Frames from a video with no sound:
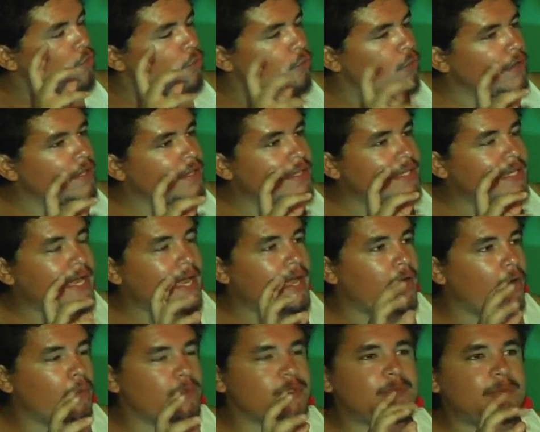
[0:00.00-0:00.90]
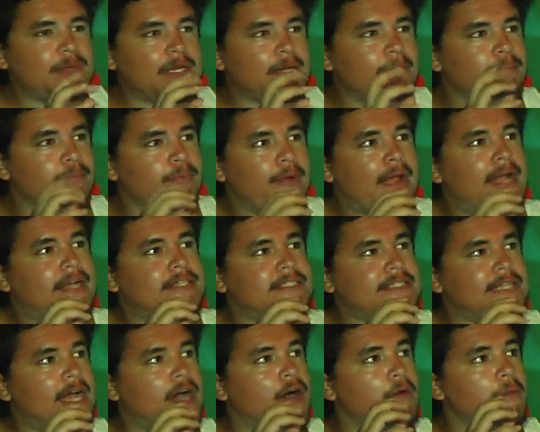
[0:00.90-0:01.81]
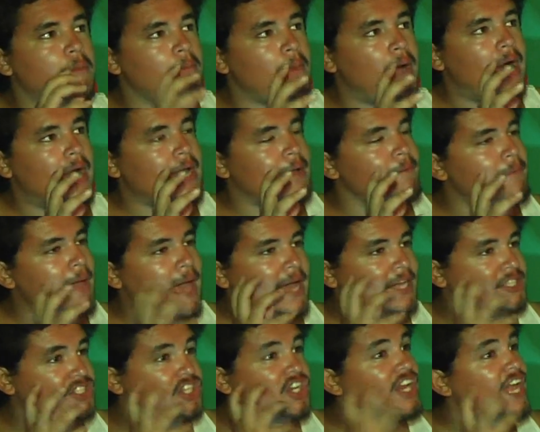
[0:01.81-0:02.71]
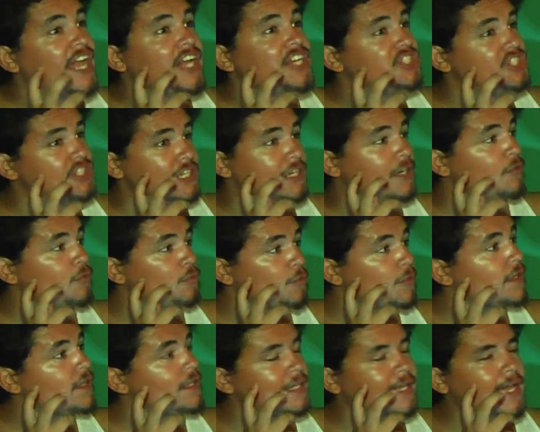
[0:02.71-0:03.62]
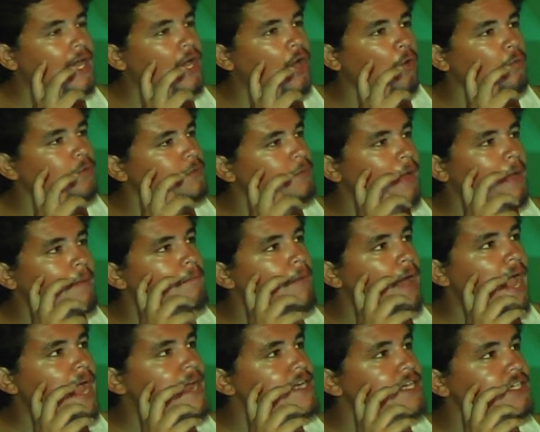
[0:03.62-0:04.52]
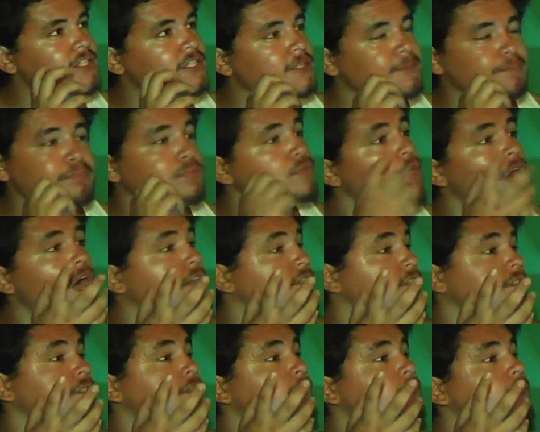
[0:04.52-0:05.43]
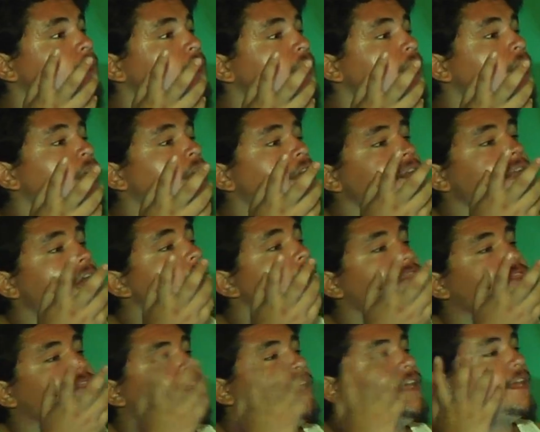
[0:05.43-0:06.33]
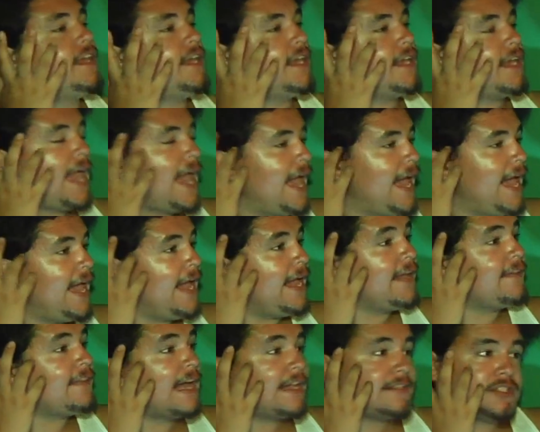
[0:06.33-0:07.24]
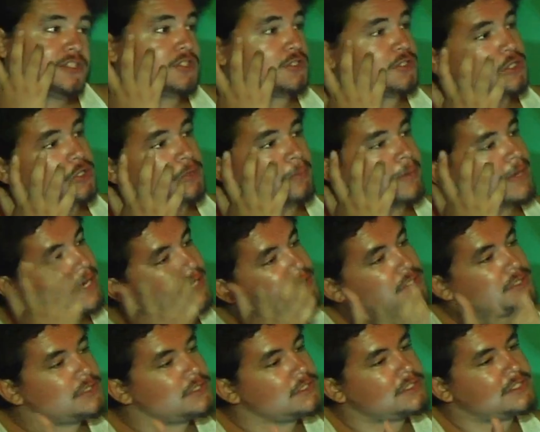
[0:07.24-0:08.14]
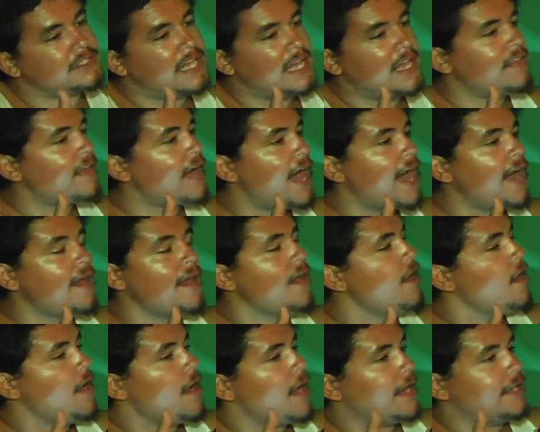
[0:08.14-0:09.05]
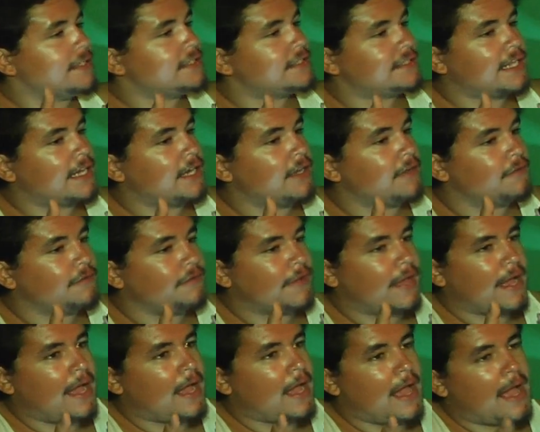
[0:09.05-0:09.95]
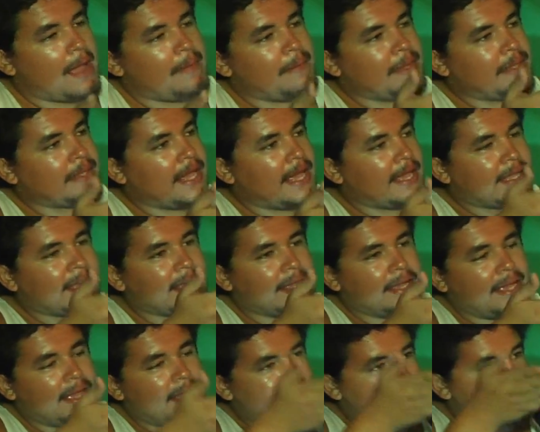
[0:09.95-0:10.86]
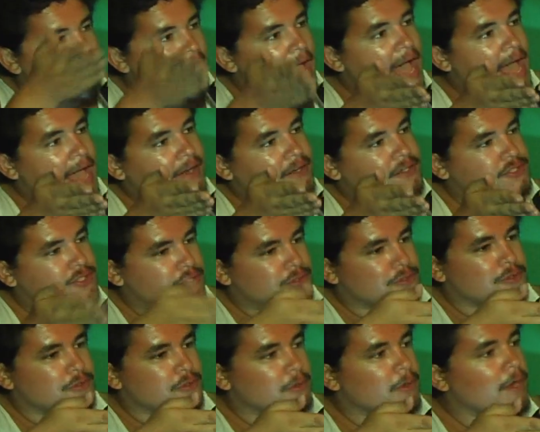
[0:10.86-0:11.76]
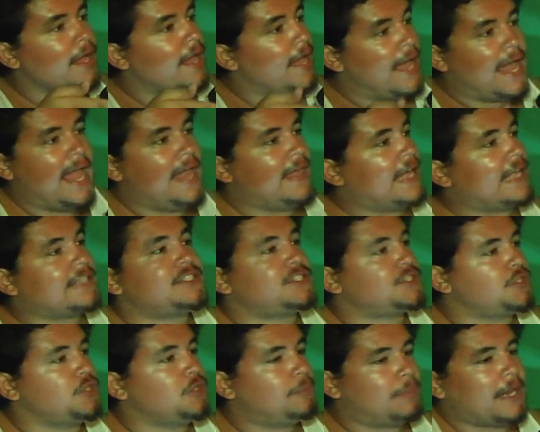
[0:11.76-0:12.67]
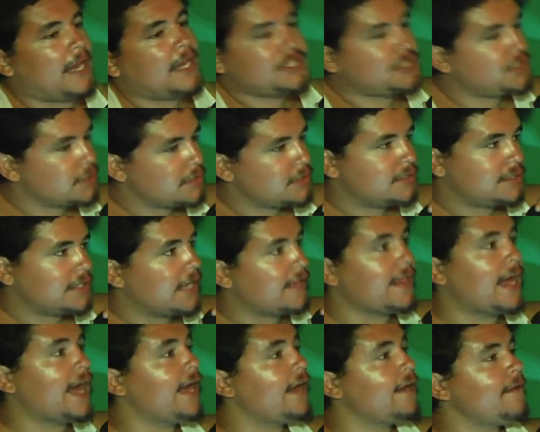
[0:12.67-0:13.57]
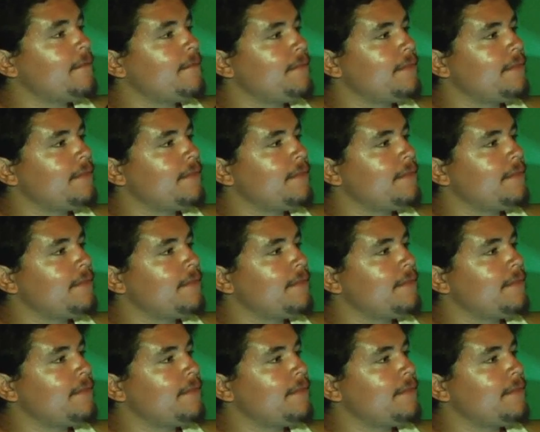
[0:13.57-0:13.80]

really helped me to branch out my imagination and really helped my mind to just blossom. Not thinking, hey, that's stupid, I shouldn't say that. Instead of, I mean, like that to, hey, that's stupid, I should say that.